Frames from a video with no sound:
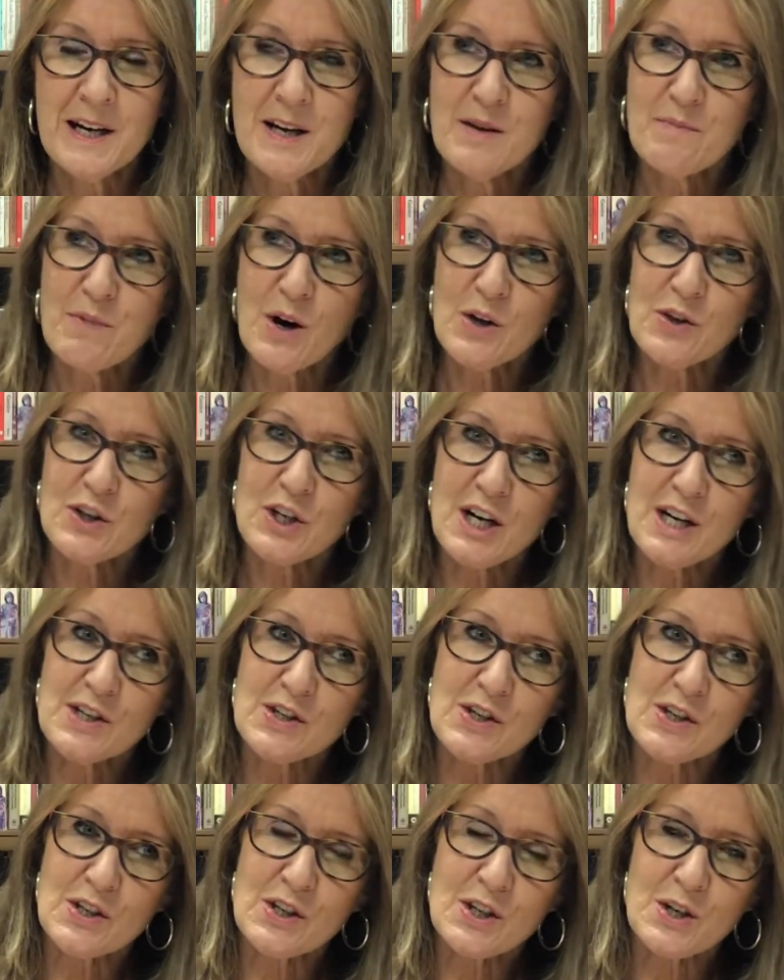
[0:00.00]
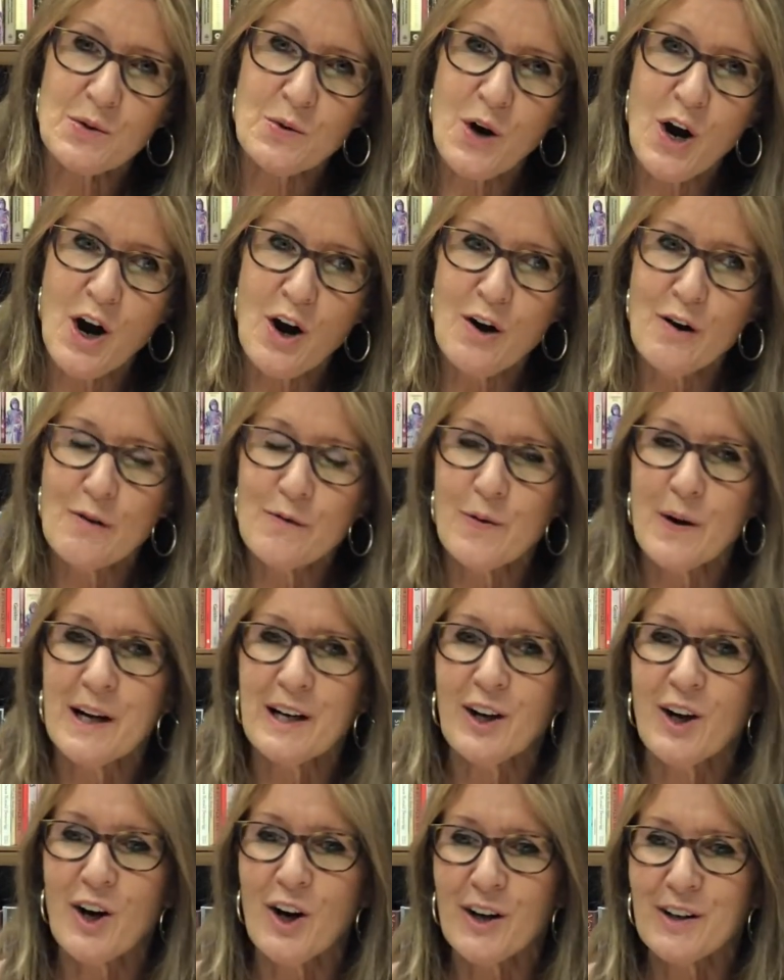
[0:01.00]
both Genesis 12, when
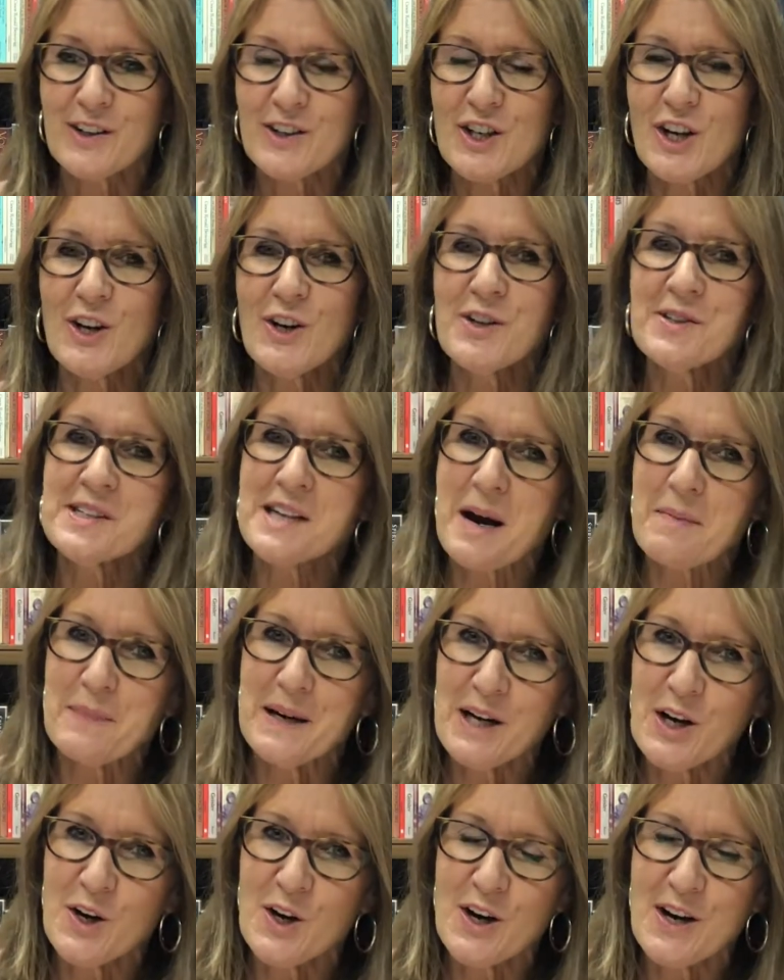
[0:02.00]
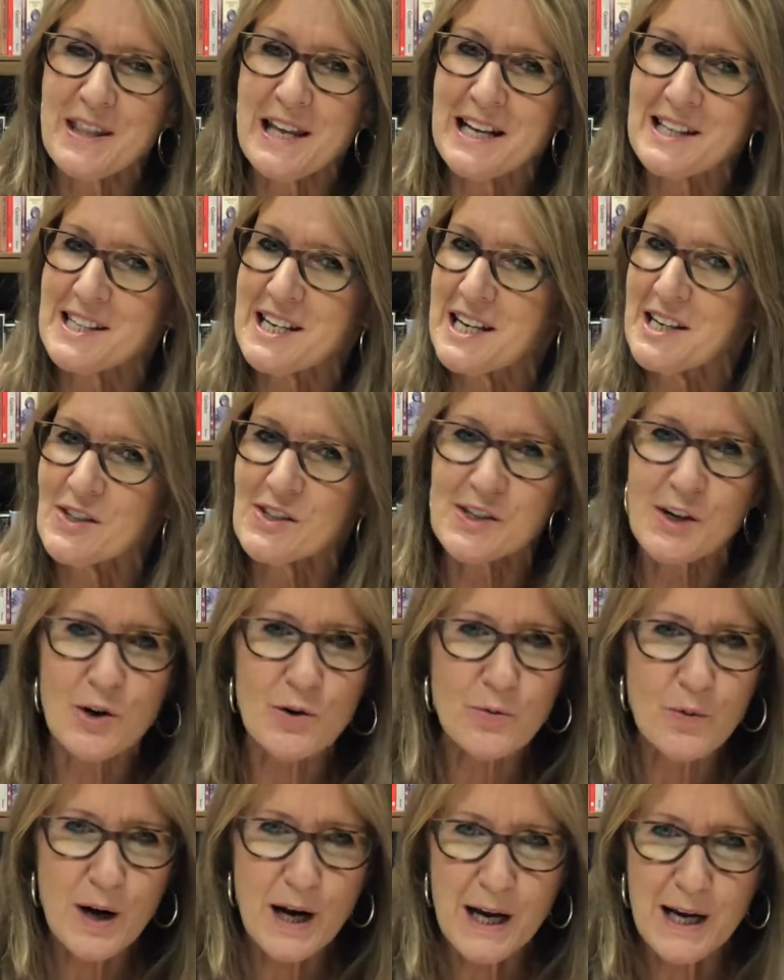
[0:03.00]
God turns up in Ur, that's his
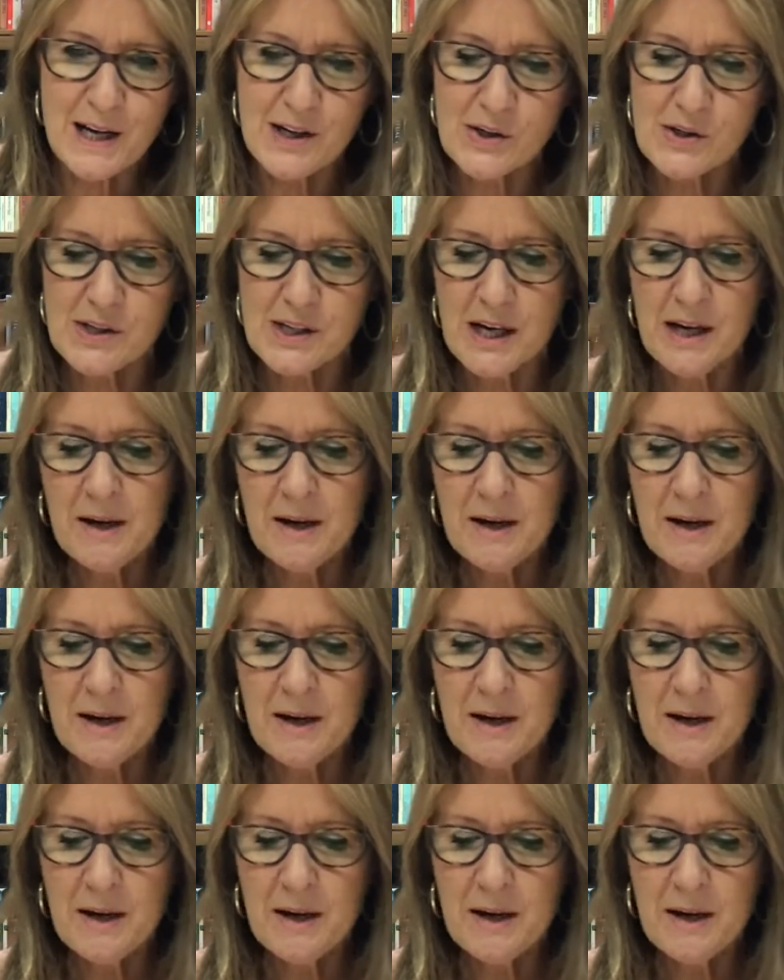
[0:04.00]
grace.